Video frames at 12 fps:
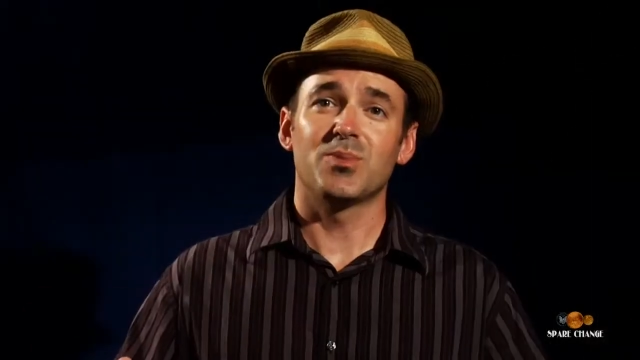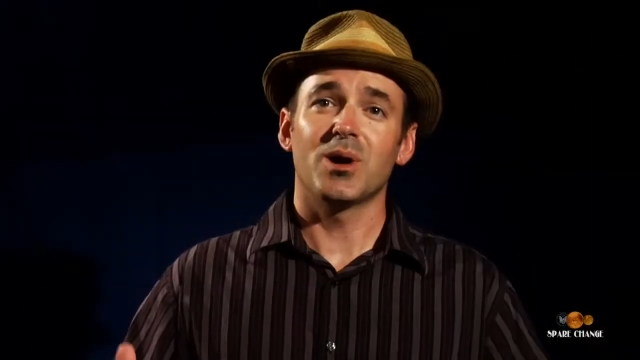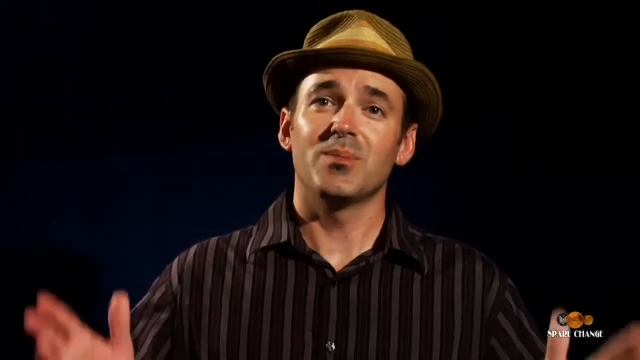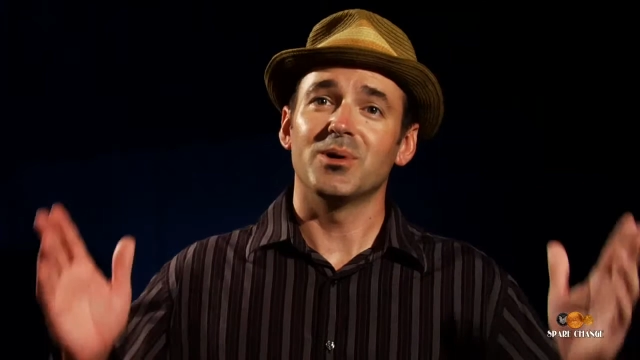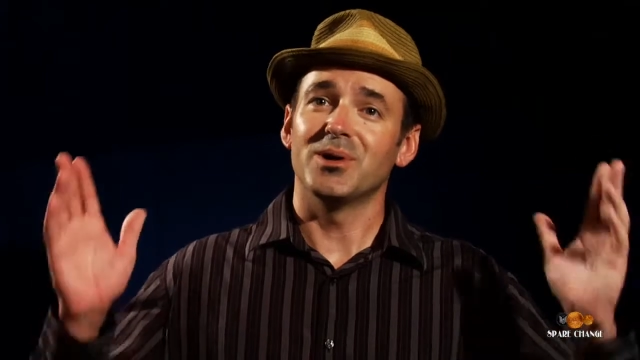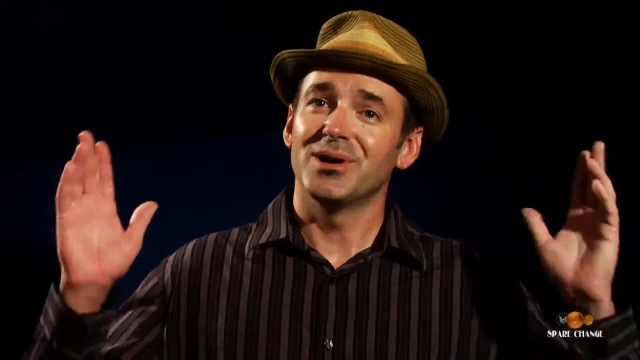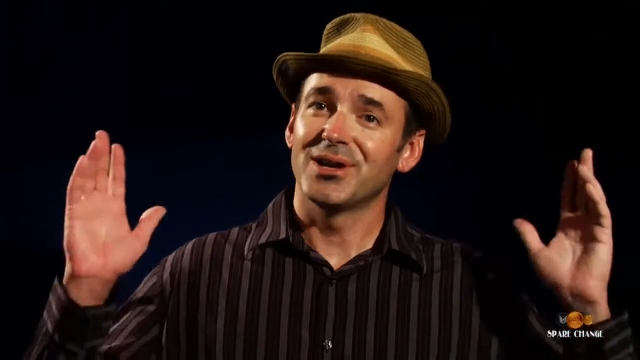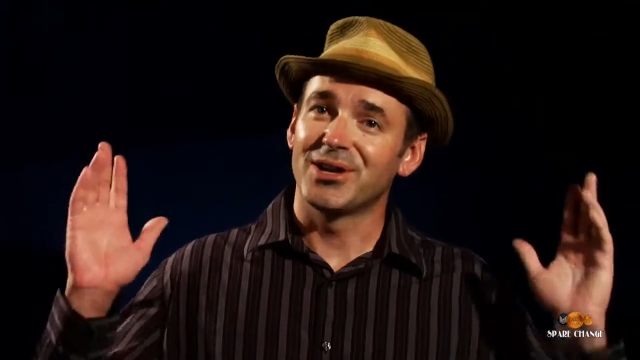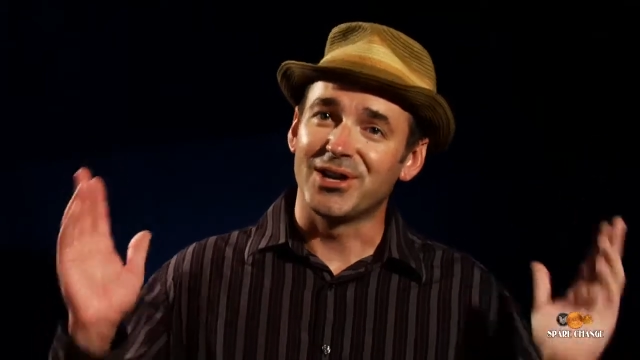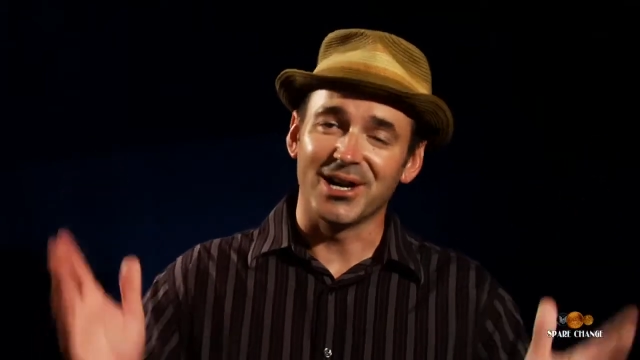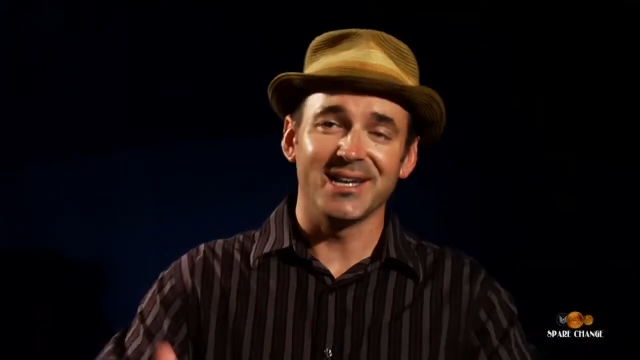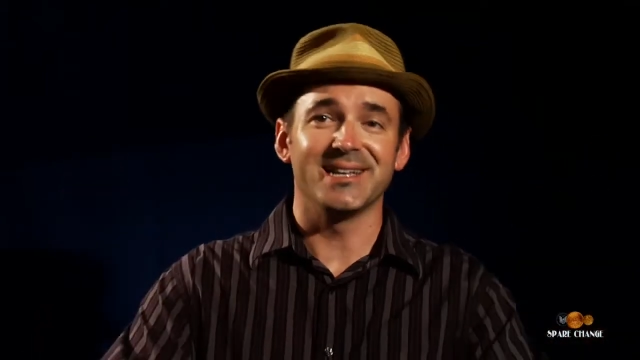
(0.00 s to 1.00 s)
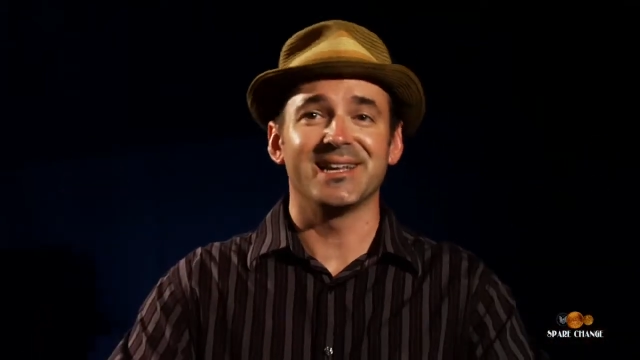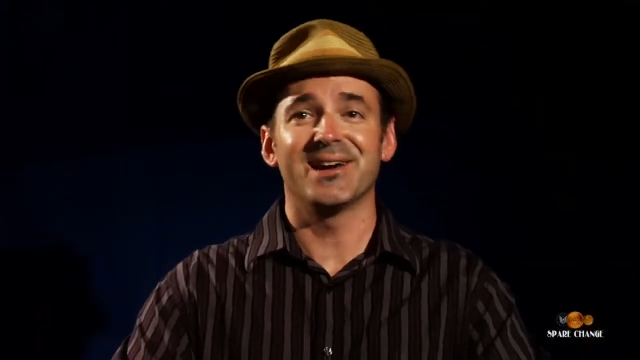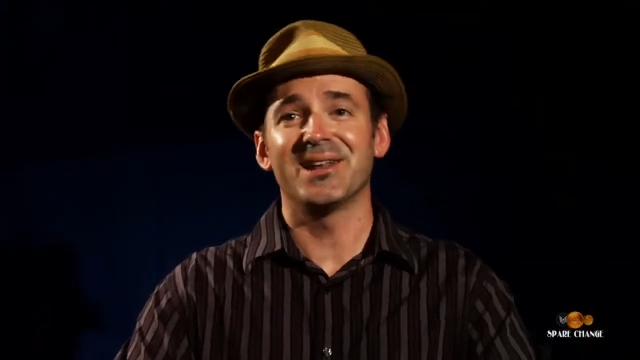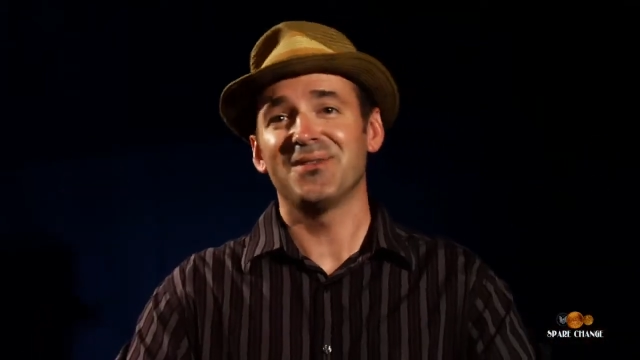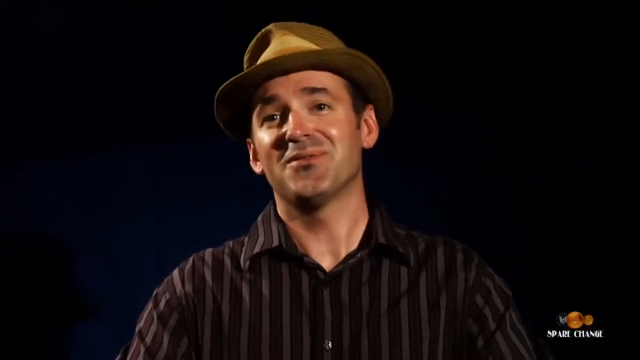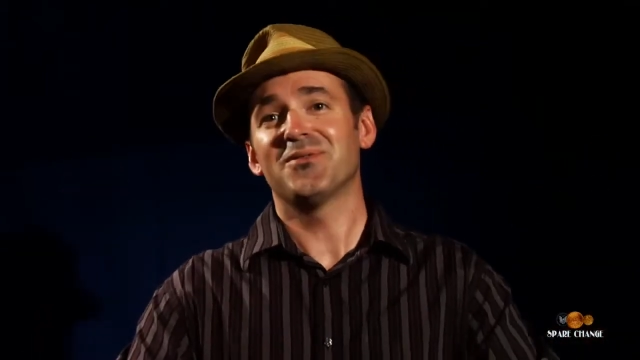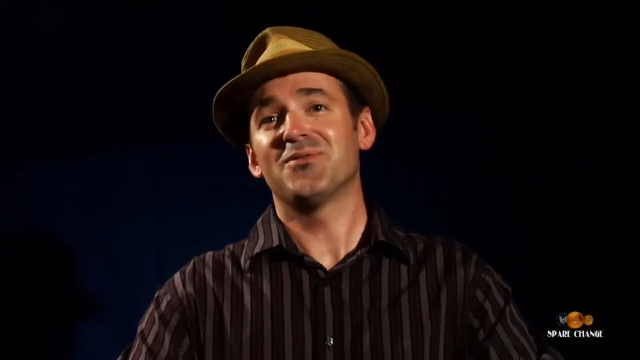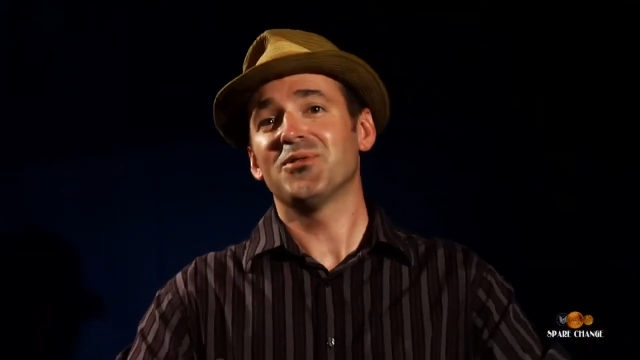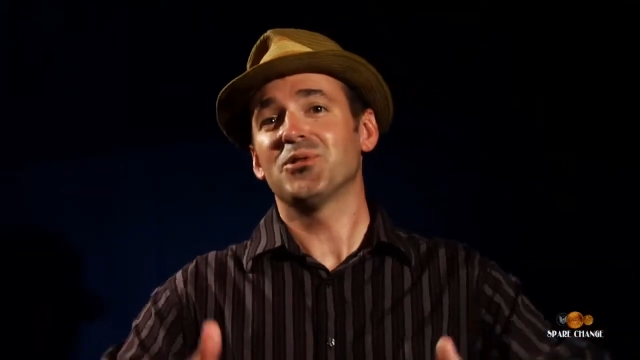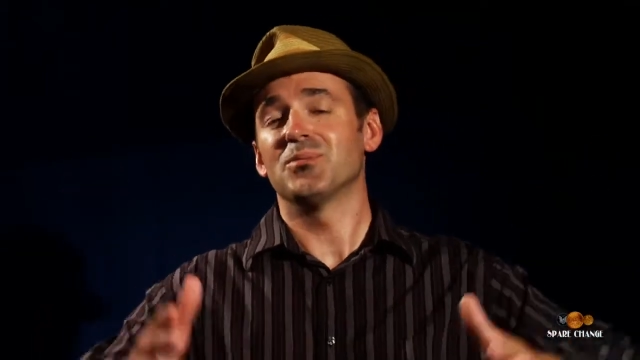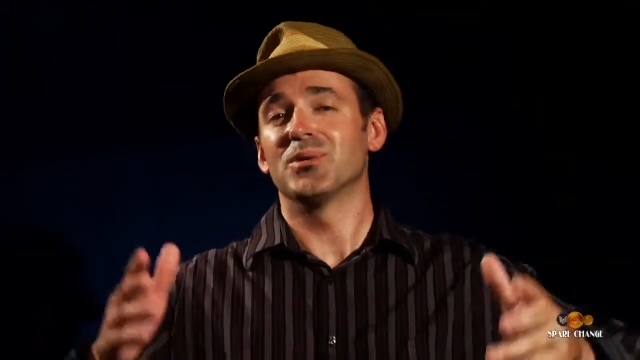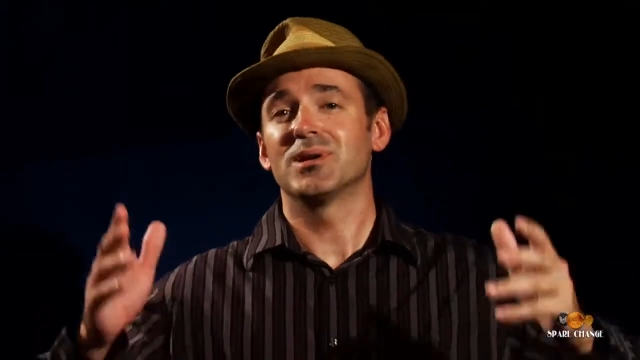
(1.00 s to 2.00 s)
Barber cut it down even
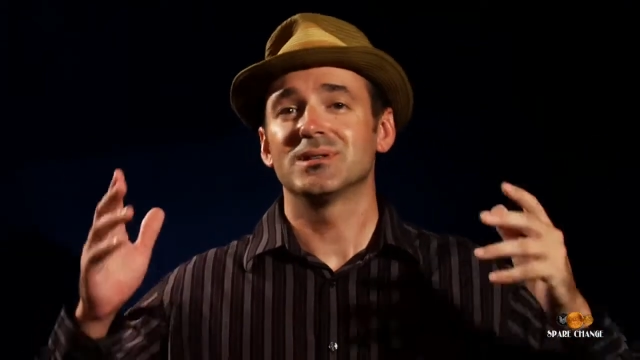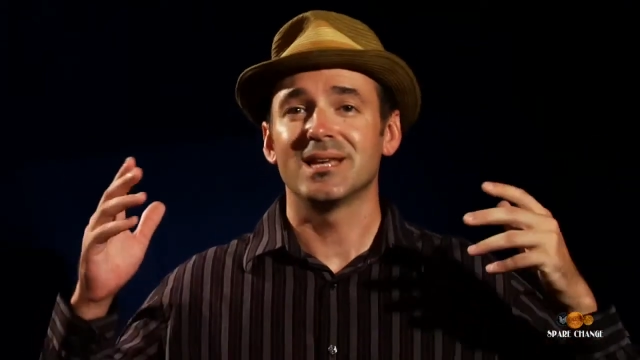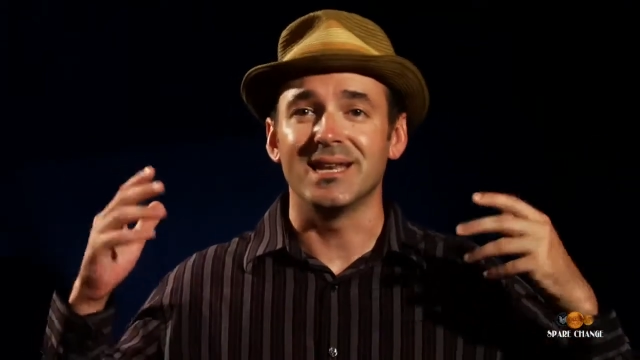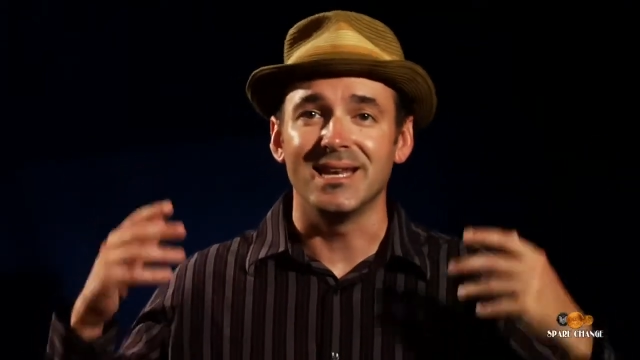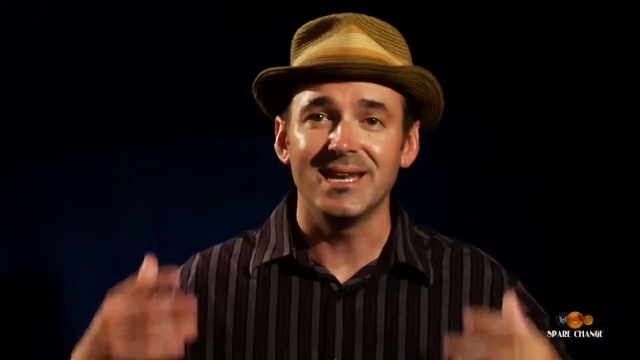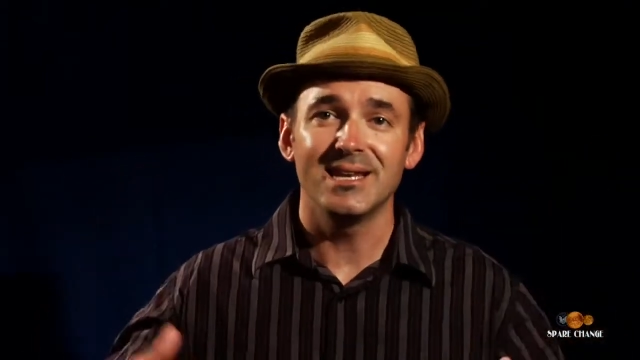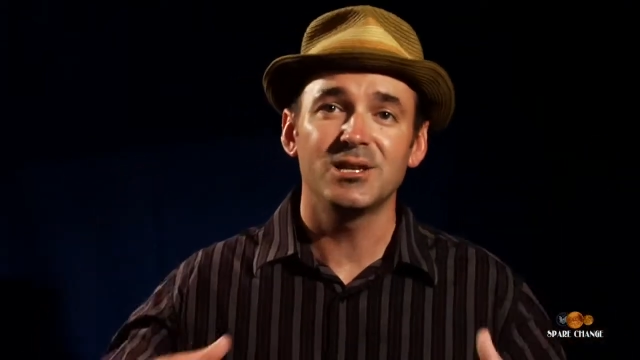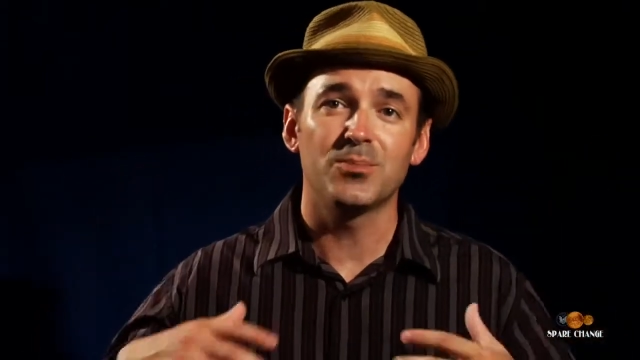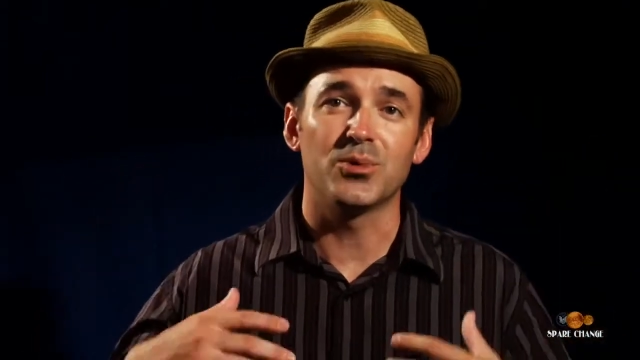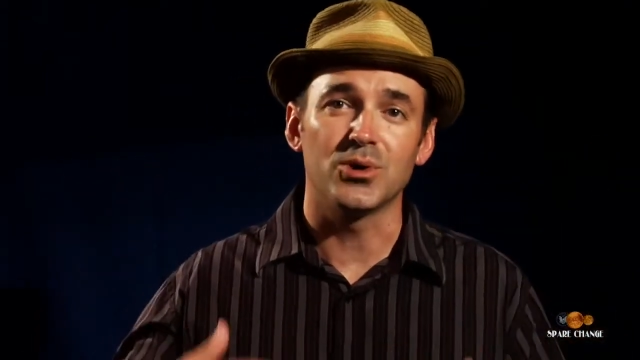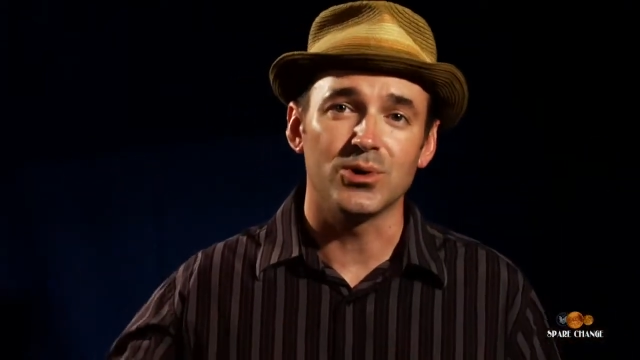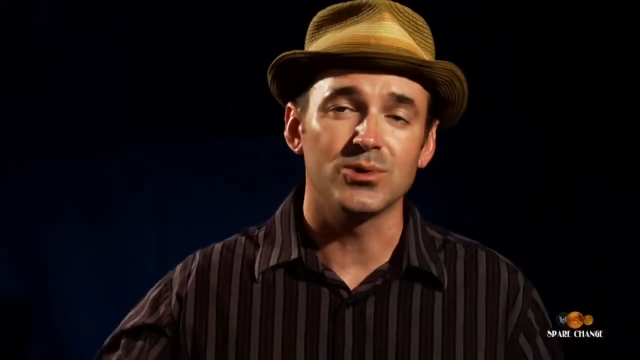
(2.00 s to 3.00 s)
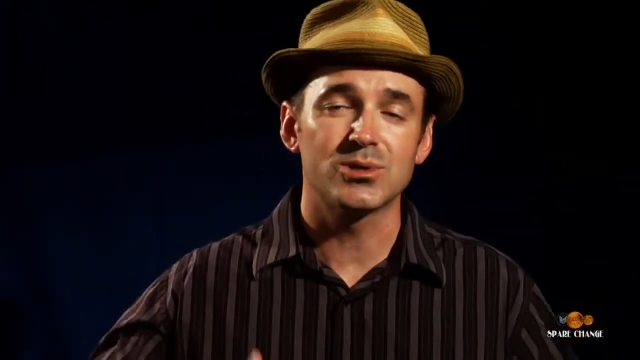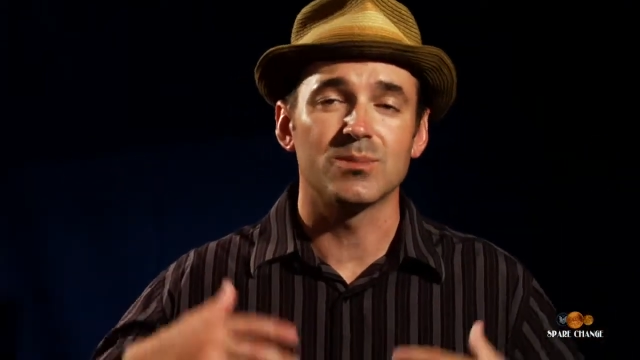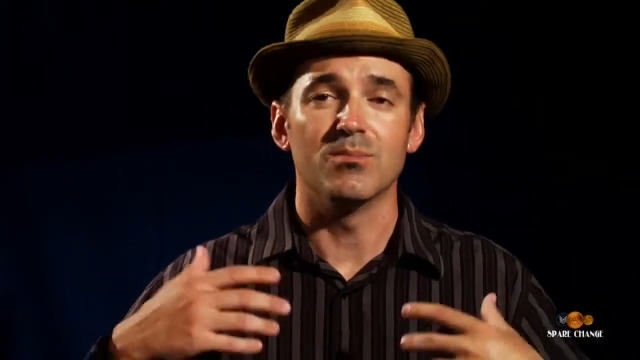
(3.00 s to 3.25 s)
further because they needed to produce